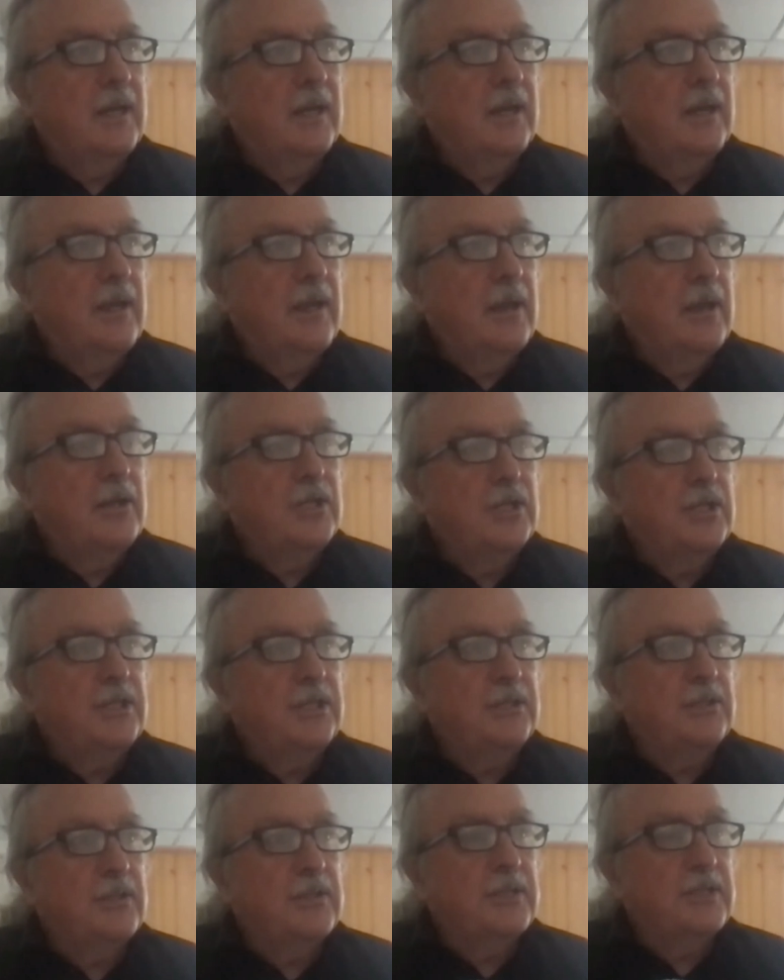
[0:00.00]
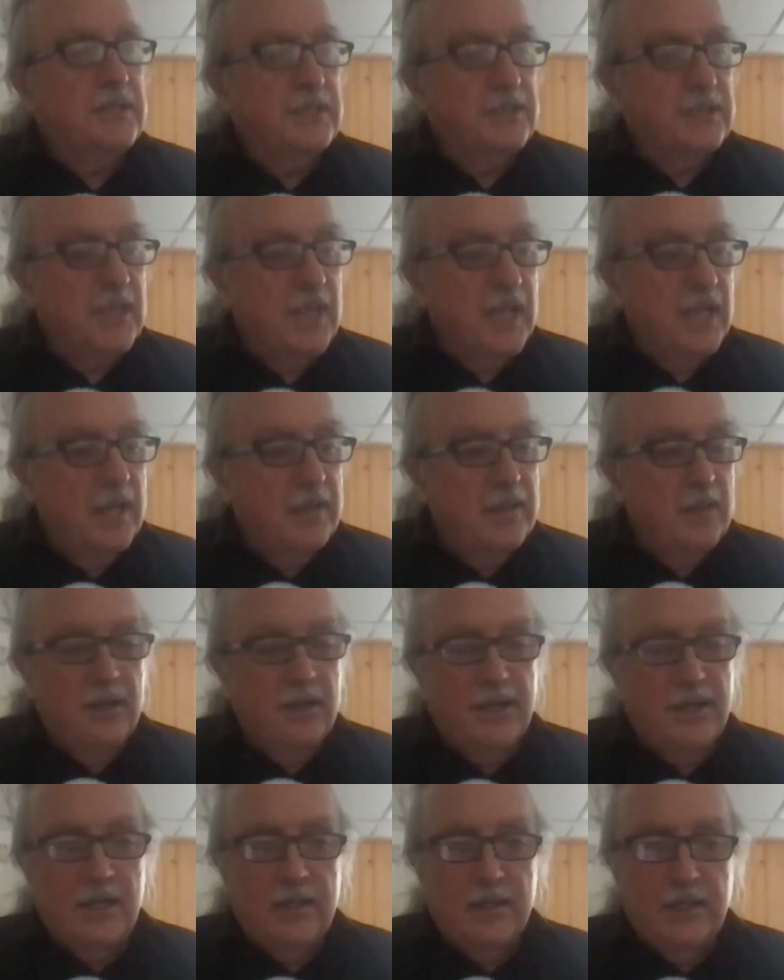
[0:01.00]
energy sources that
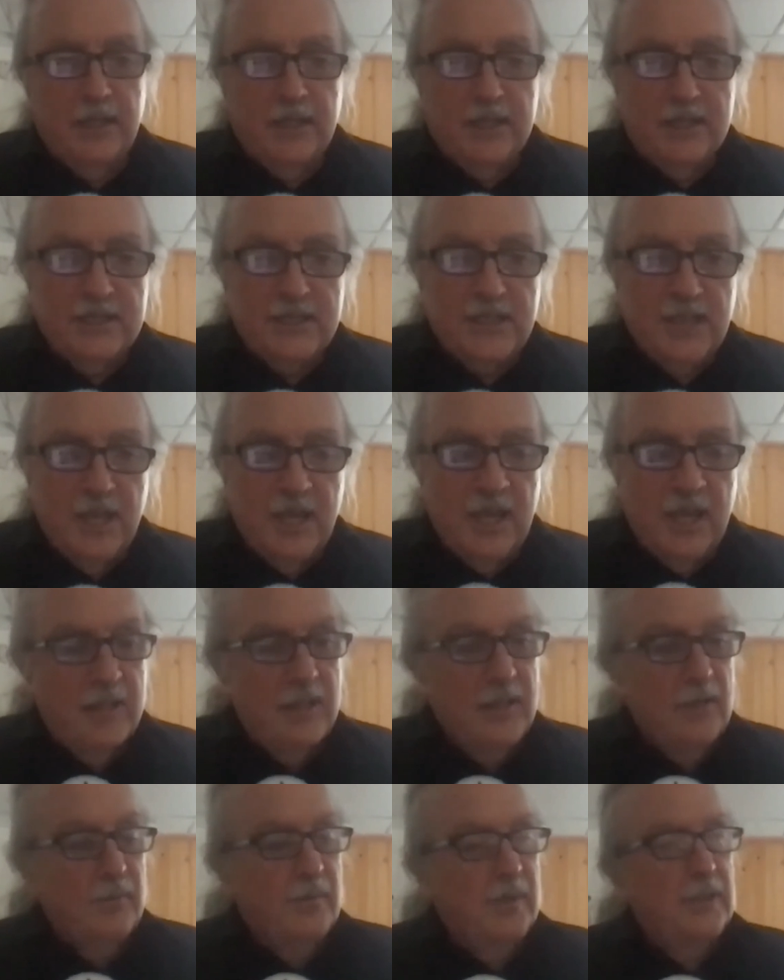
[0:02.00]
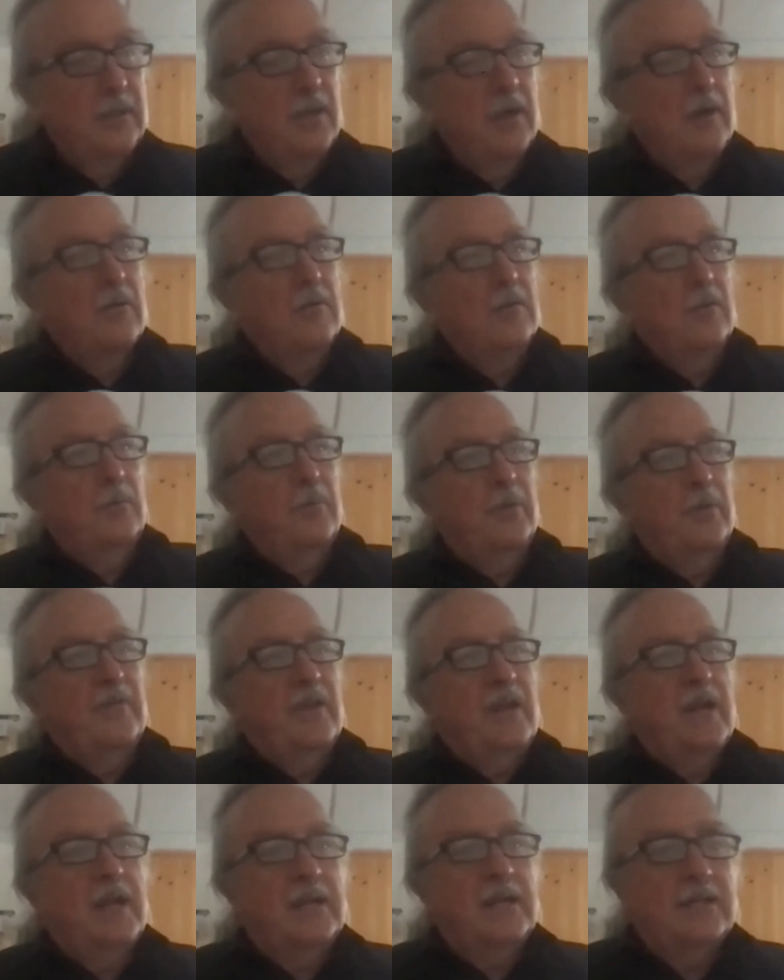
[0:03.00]
are killing us, and then we don't
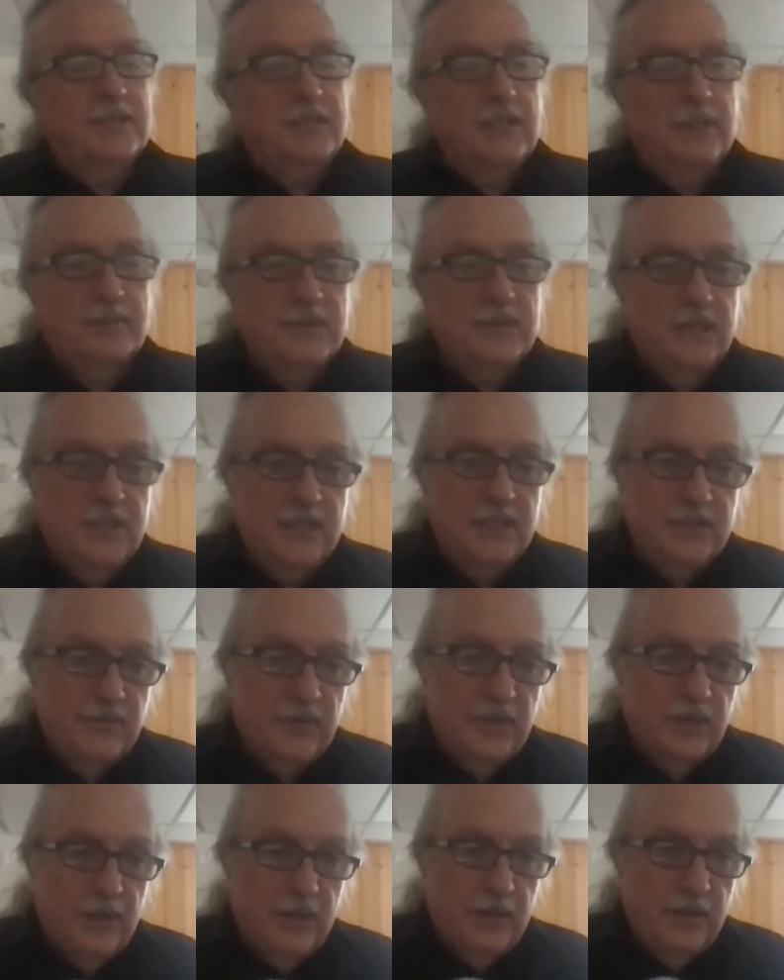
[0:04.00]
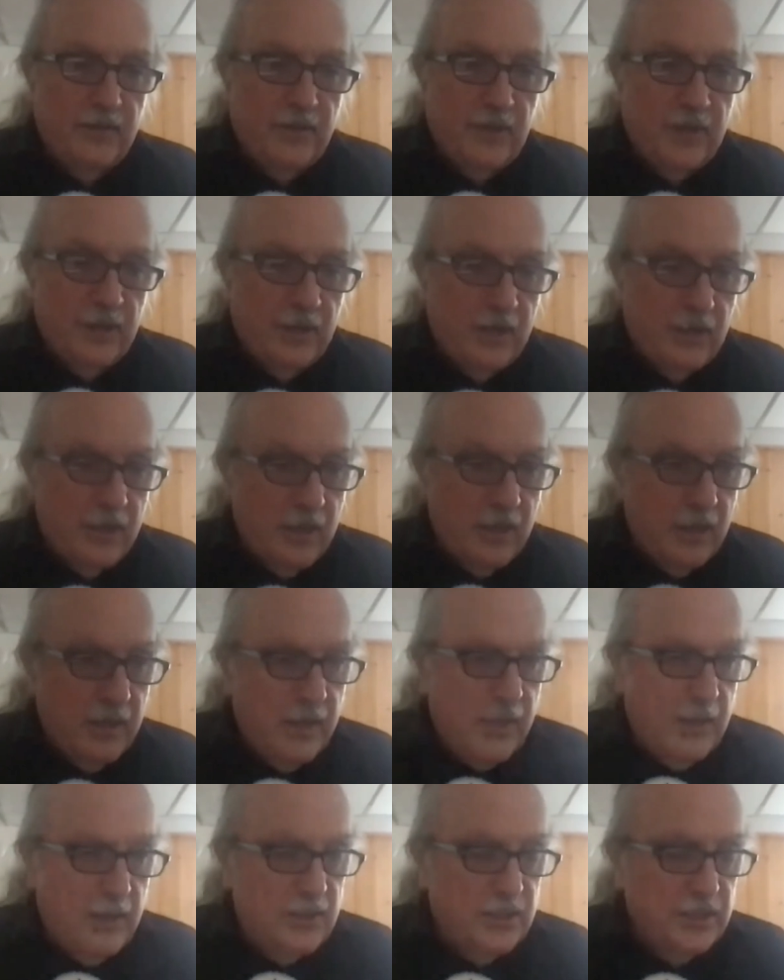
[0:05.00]
provide subsidies for
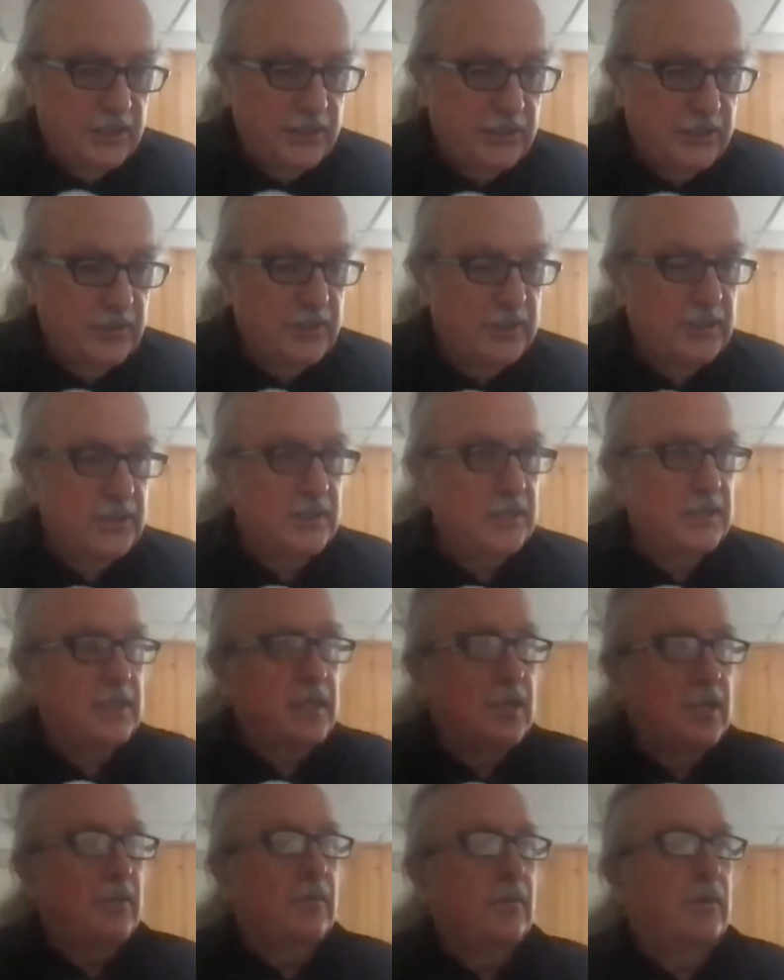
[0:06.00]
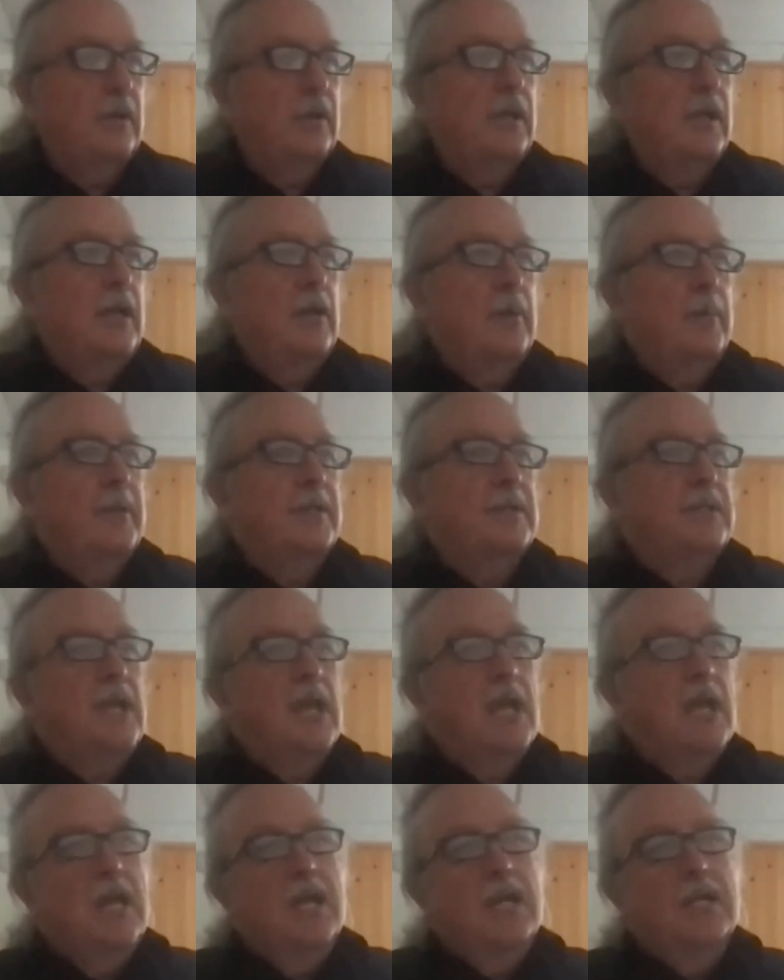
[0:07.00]
energy sources that will help us.
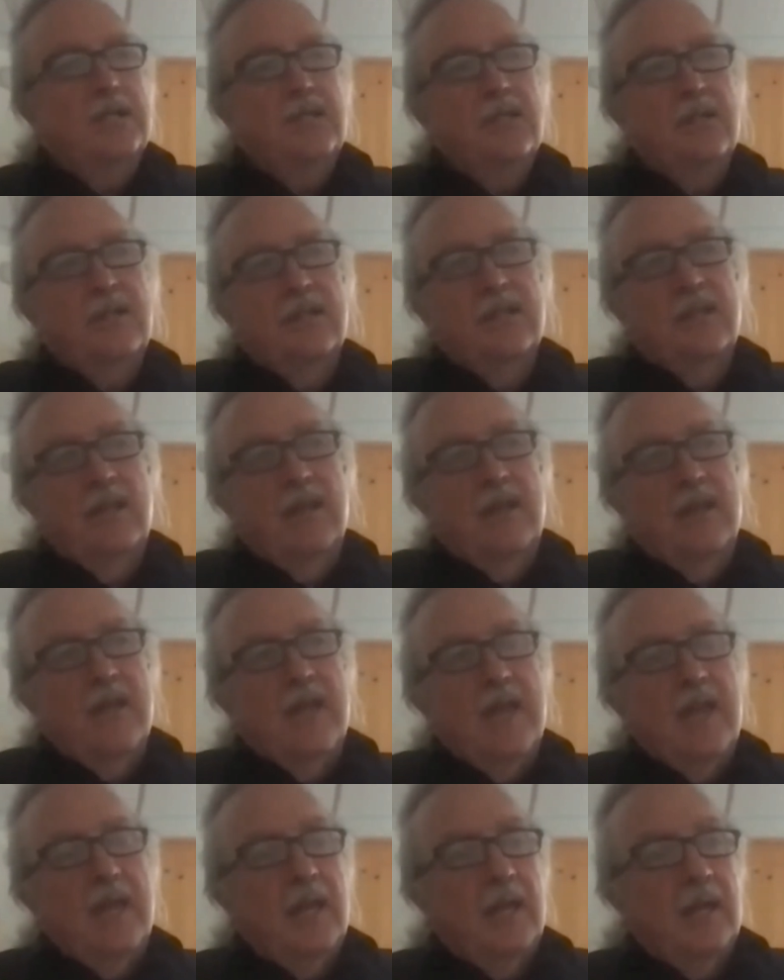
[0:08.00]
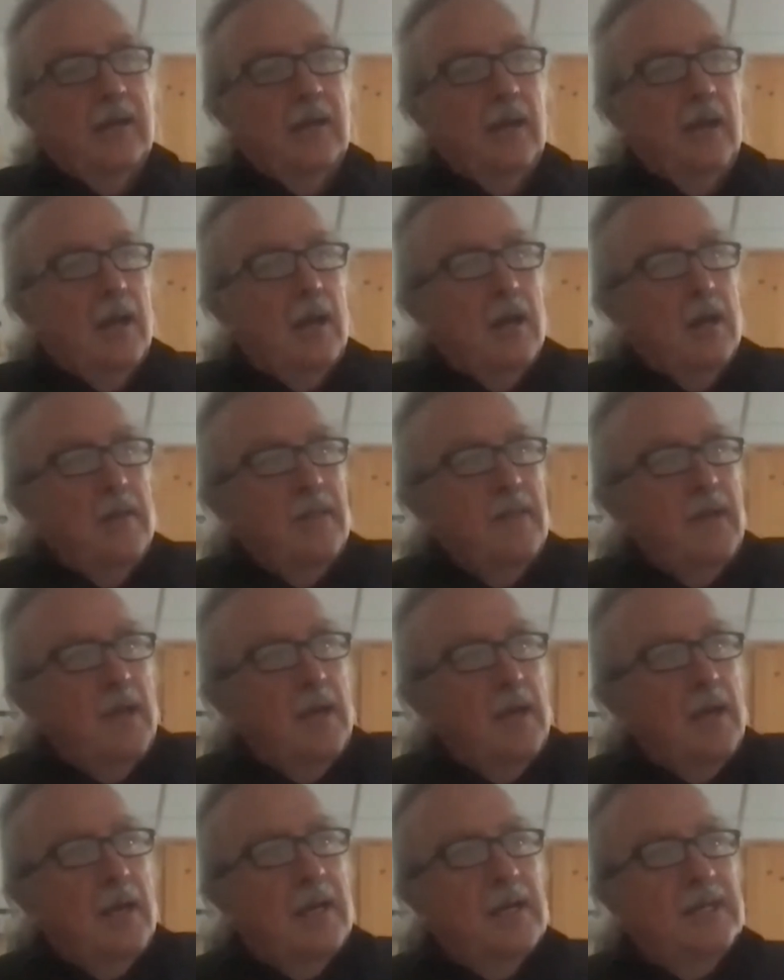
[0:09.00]
So to take
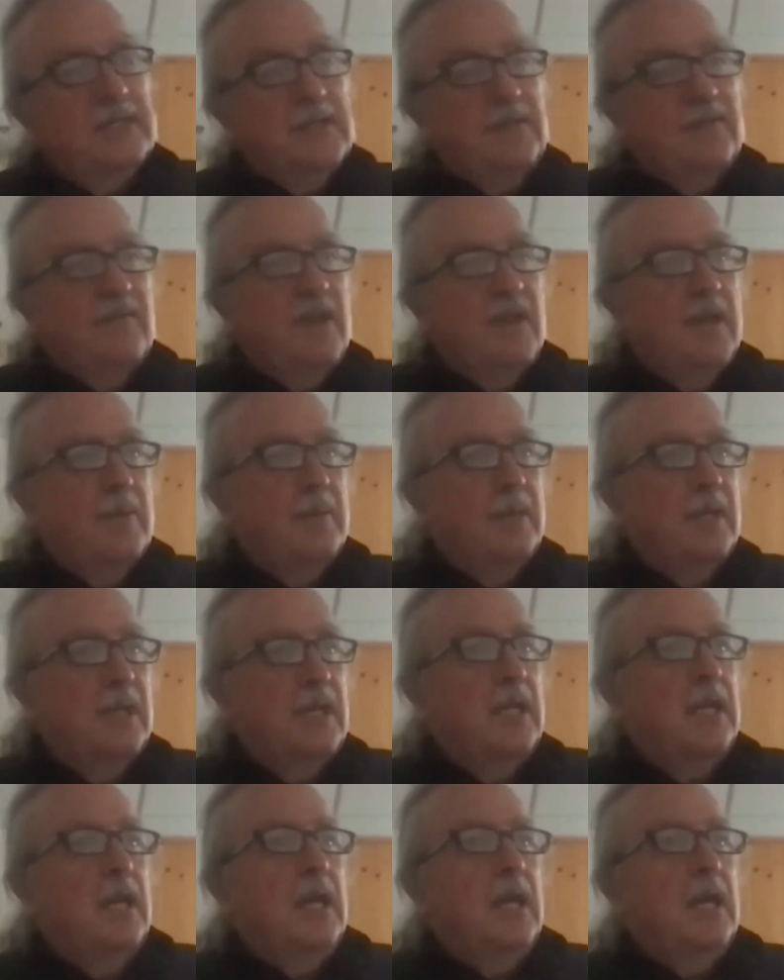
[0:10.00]
that on as a family,